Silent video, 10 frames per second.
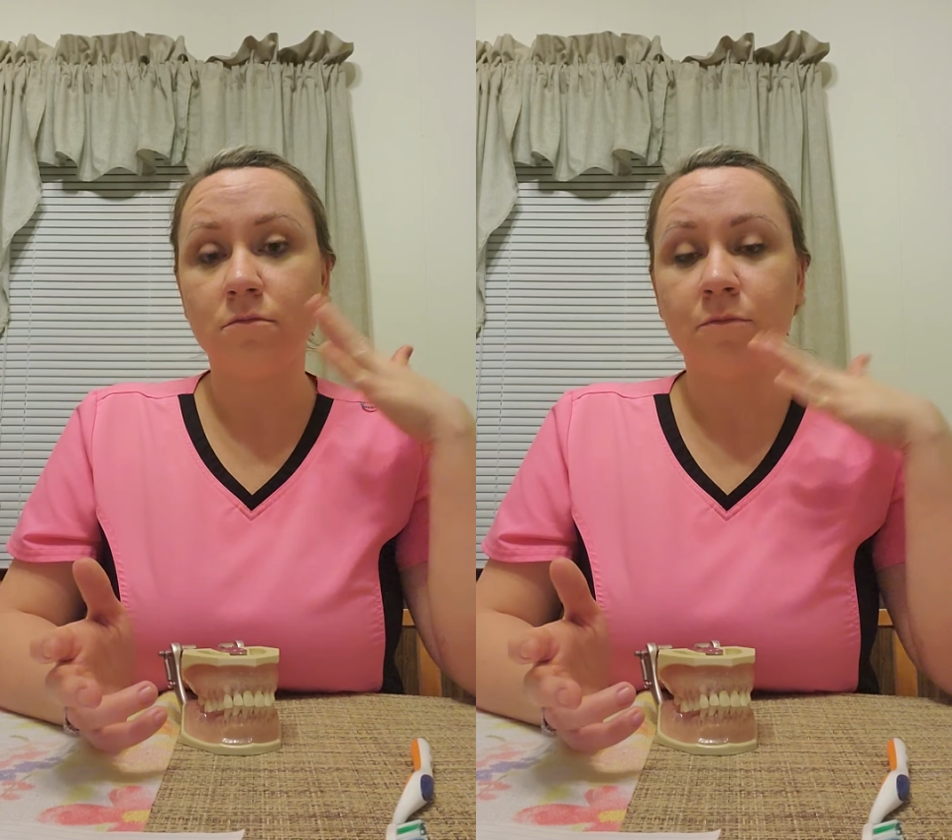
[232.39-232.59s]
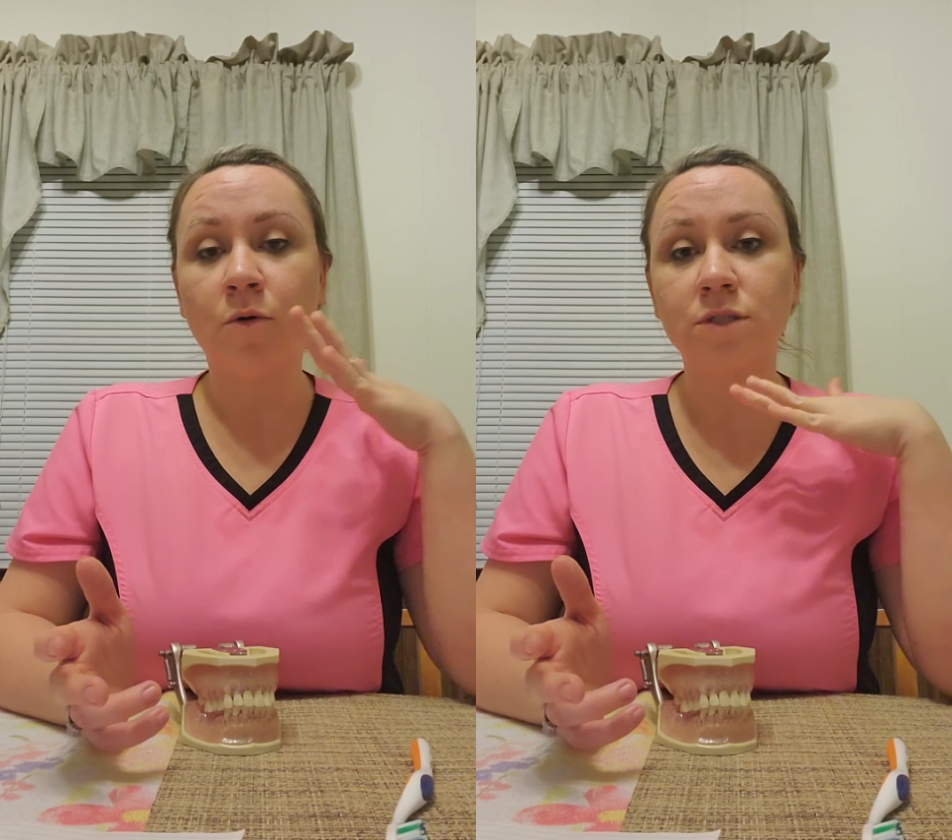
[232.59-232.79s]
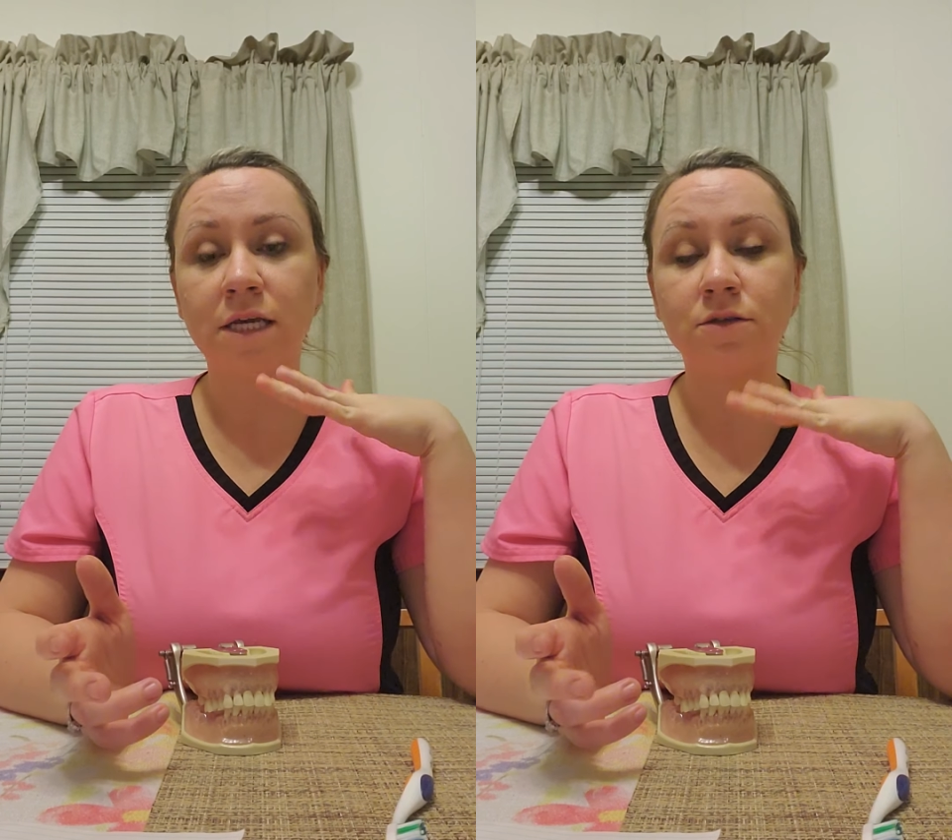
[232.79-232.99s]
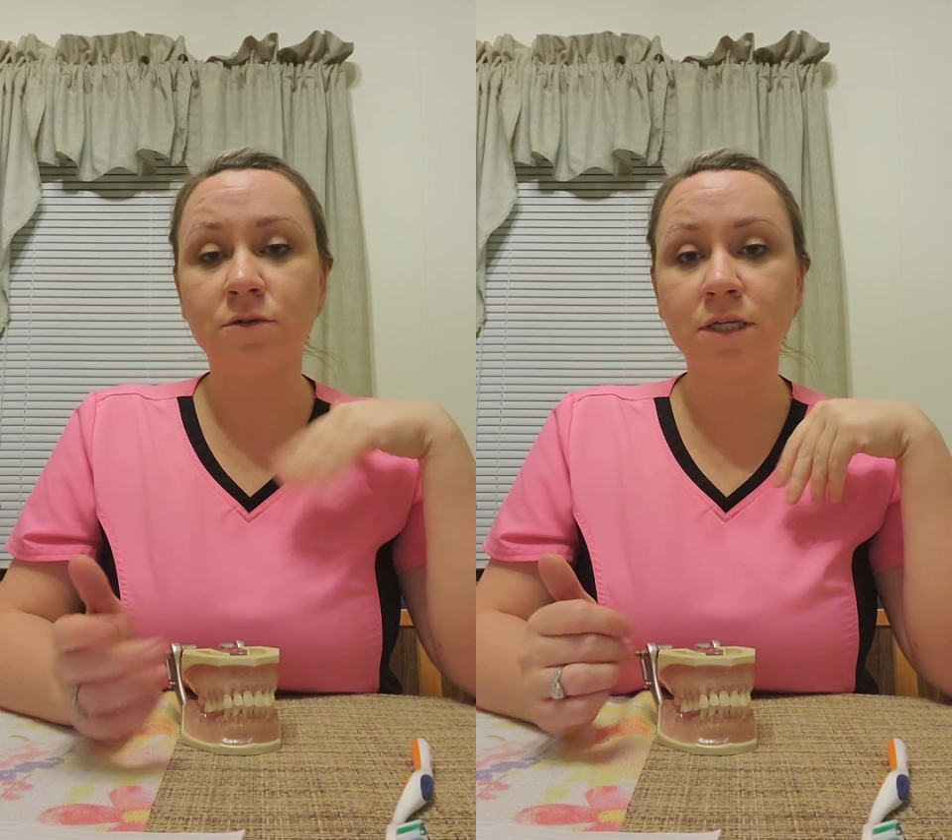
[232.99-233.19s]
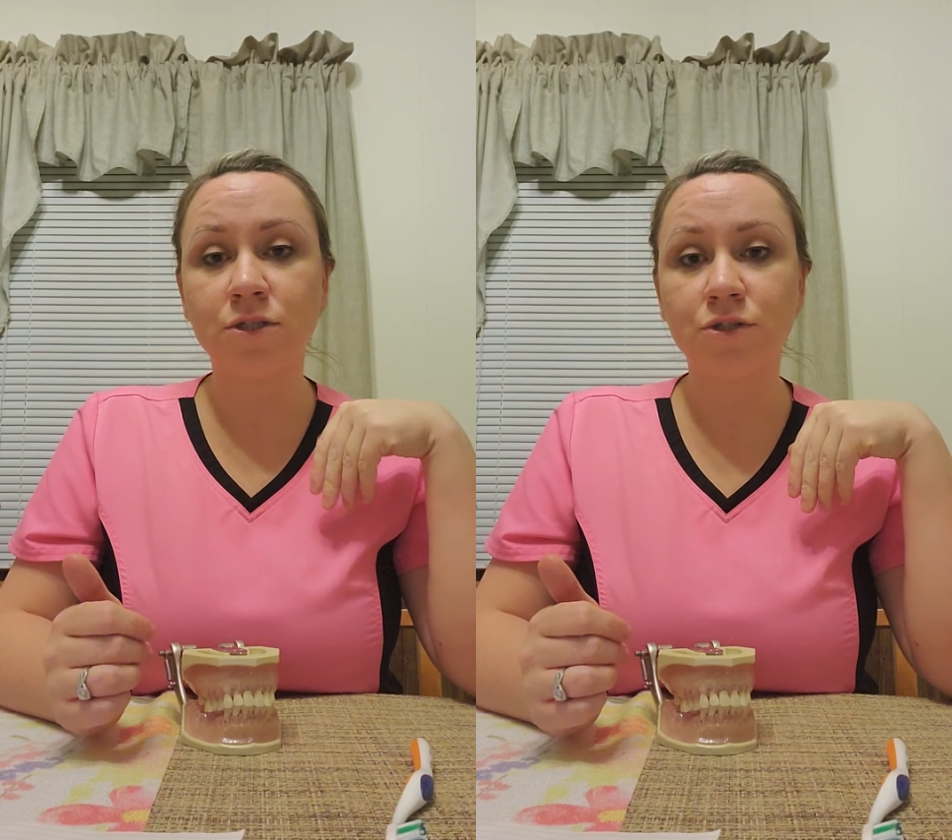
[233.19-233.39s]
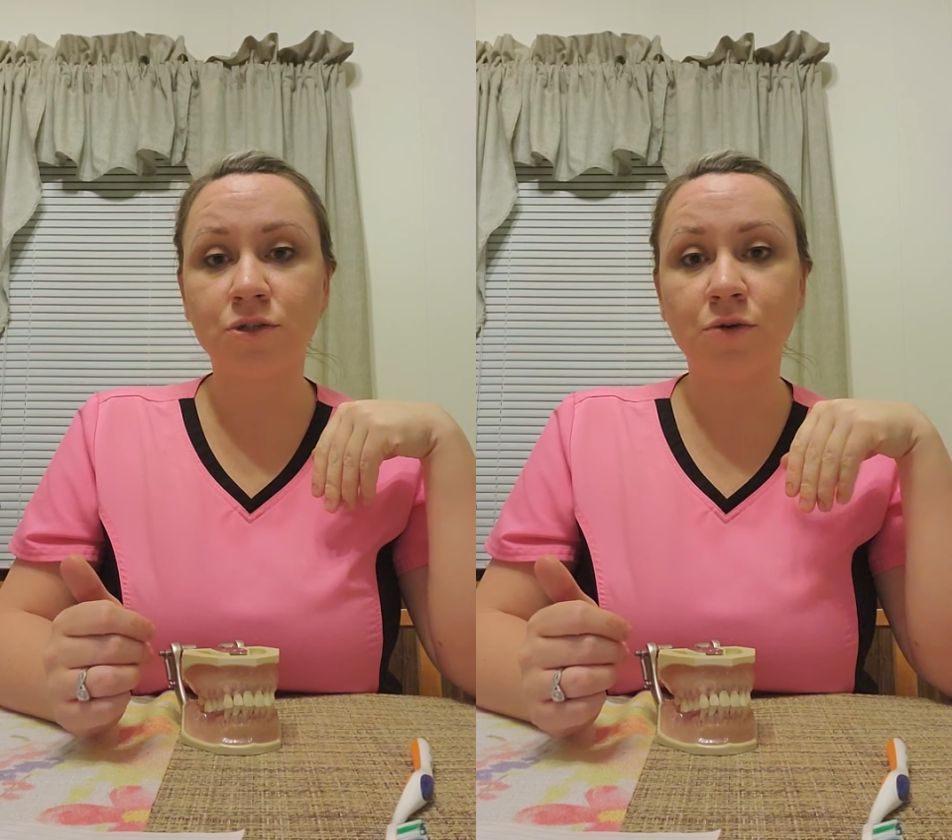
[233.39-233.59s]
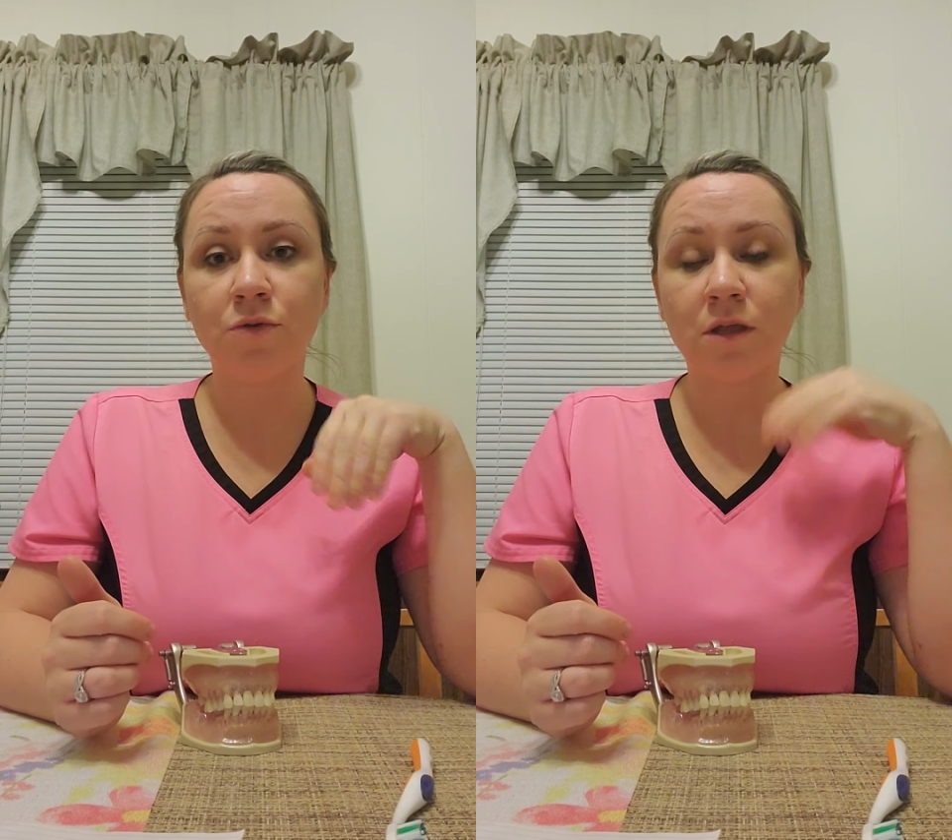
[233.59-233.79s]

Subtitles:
pulsates on each tooth